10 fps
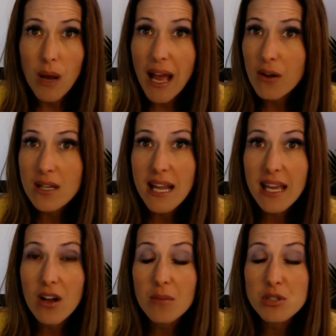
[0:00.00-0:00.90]
How did I
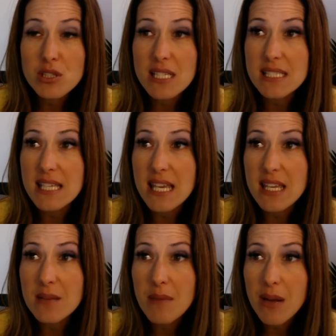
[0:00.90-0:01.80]
accomplish things
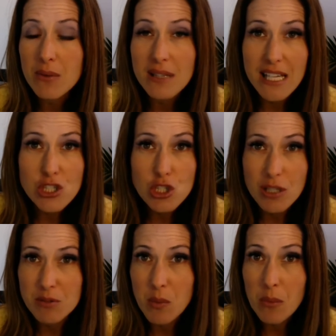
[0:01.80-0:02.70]
in my relationships?